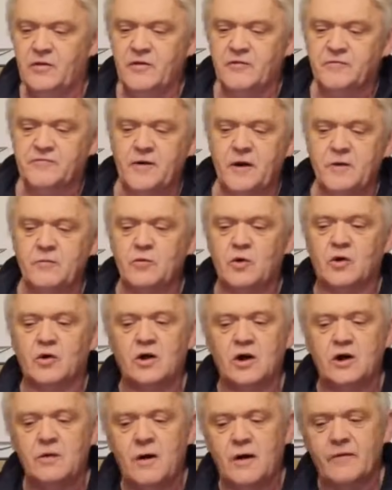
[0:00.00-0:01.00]
And the front will
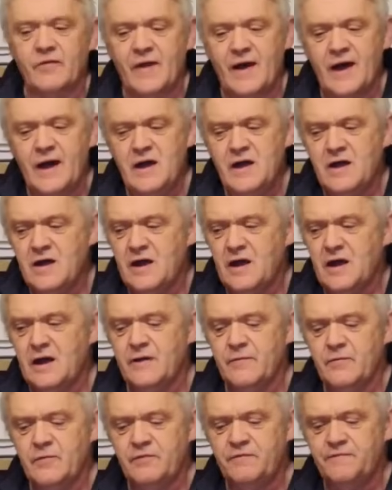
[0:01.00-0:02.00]
glue on there,
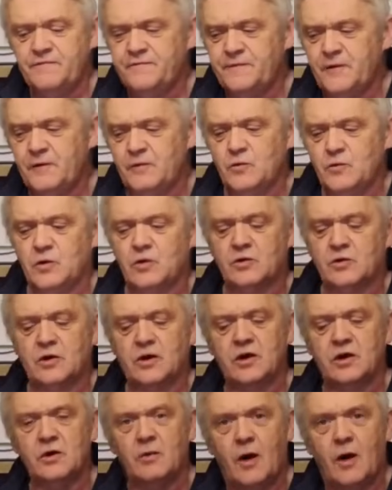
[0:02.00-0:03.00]
and the foot will
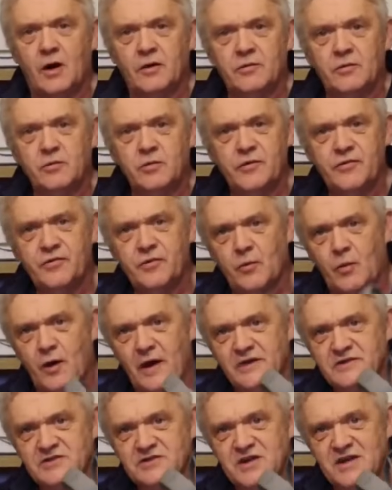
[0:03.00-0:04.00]
glue on with the
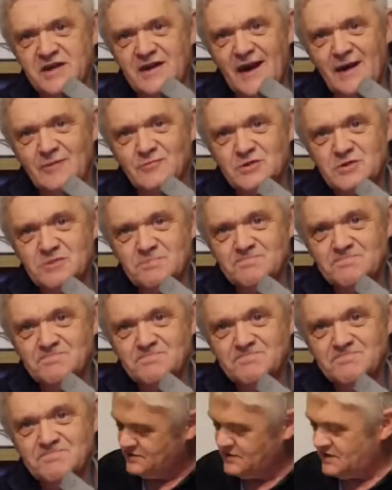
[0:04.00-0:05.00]
wire sticking out.
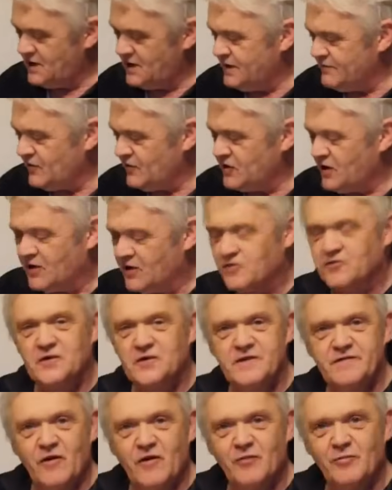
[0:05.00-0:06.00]
So I've got it on a
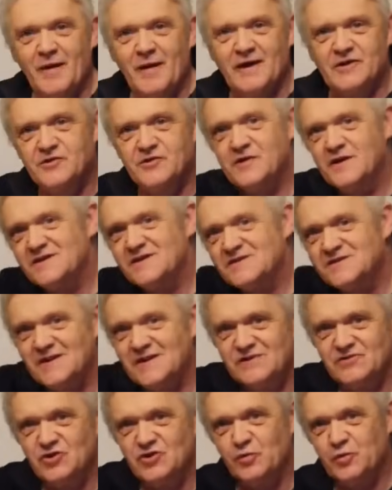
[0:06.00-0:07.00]
3-volt battery, it's
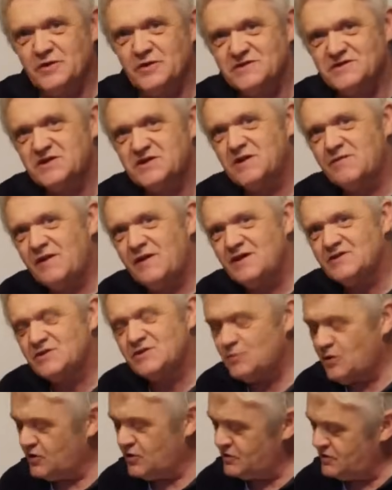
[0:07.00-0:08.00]
linked up in series,
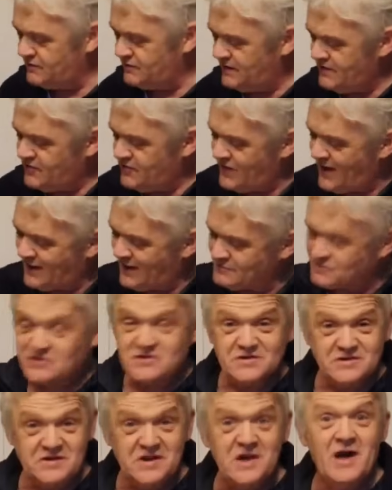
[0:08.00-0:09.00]
and we're going to read the amps
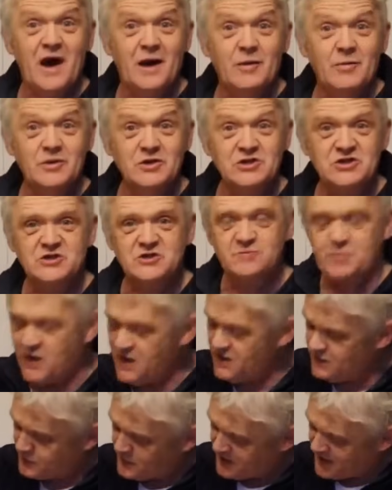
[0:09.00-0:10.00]
and see how much
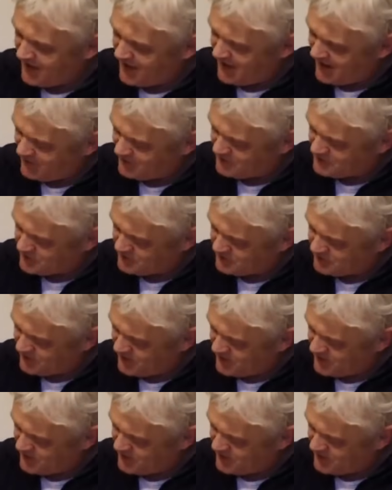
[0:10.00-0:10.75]
speed we get out